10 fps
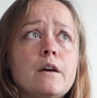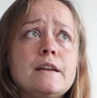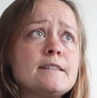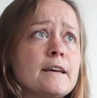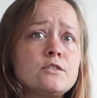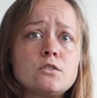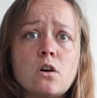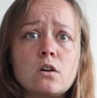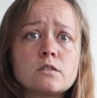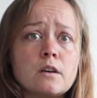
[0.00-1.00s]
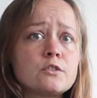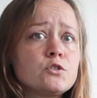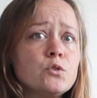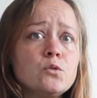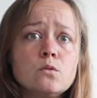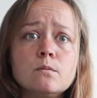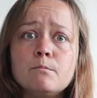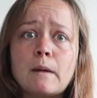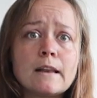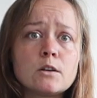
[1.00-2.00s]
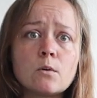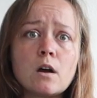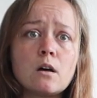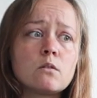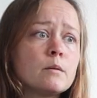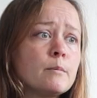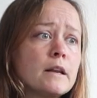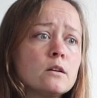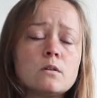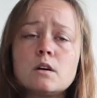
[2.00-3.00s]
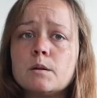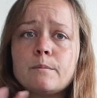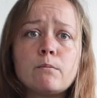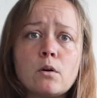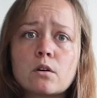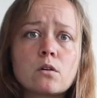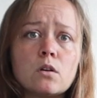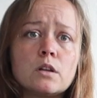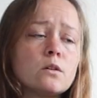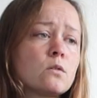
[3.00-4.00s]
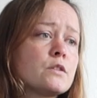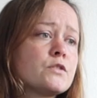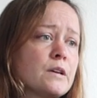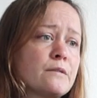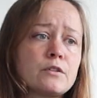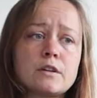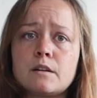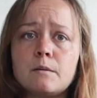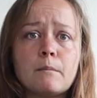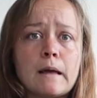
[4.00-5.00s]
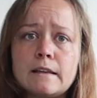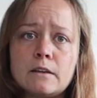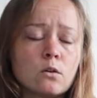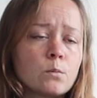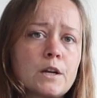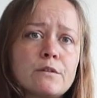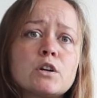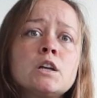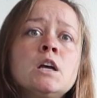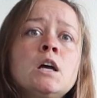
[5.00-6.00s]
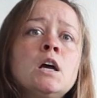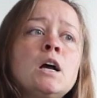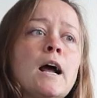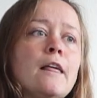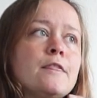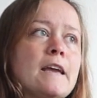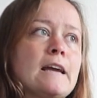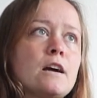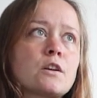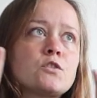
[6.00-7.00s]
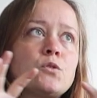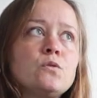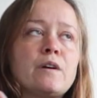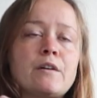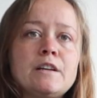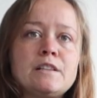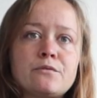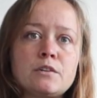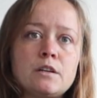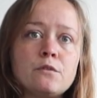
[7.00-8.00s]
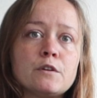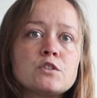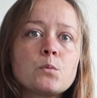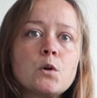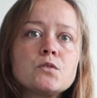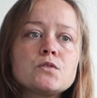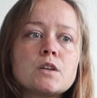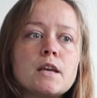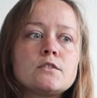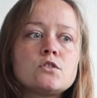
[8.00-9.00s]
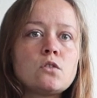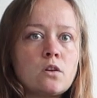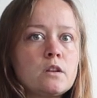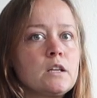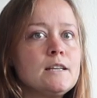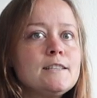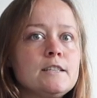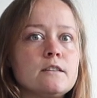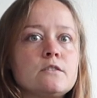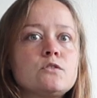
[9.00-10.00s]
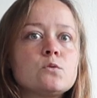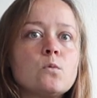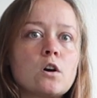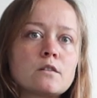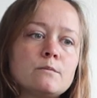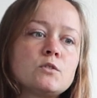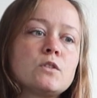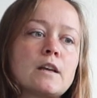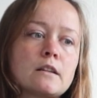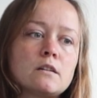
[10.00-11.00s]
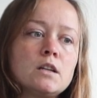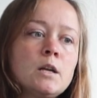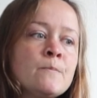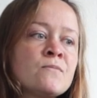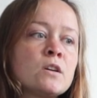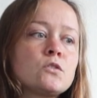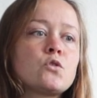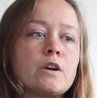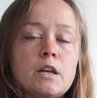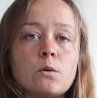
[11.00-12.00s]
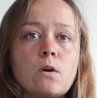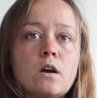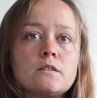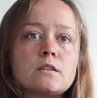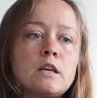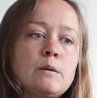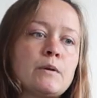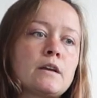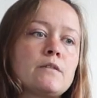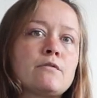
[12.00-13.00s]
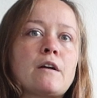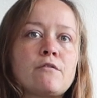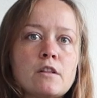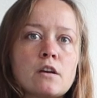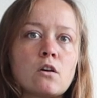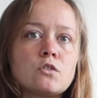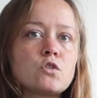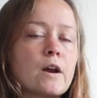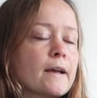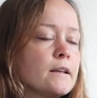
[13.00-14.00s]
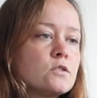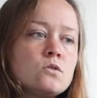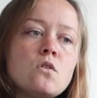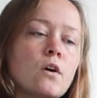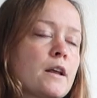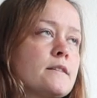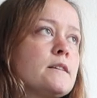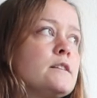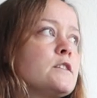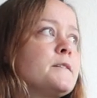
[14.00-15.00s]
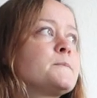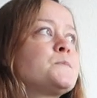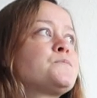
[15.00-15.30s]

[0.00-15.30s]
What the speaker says: intense dogs, like two Malinois or a Malinois and a Border Collie or a Stafford and a Mallee or whatever, and they are two very different individuals, it's not the easiest to walk them together training-wise. Keeping everything on track is not as easy.